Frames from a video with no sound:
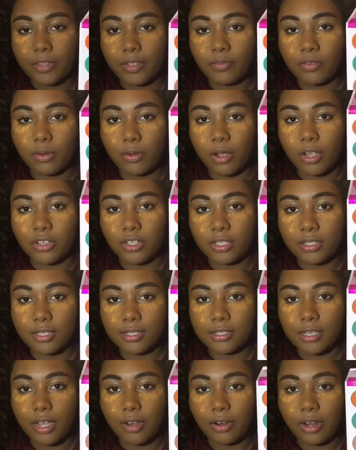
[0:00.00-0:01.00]
If you're watching
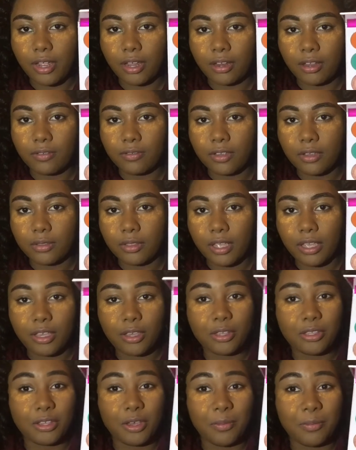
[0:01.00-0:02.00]
this, Irie, I love you.
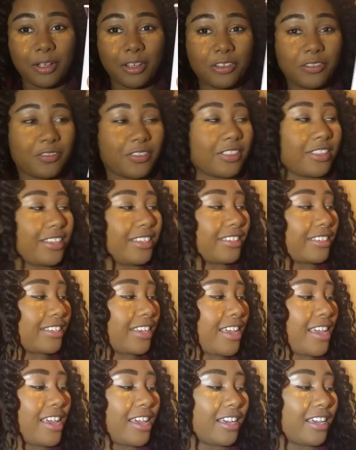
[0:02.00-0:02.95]
Thank you so much for this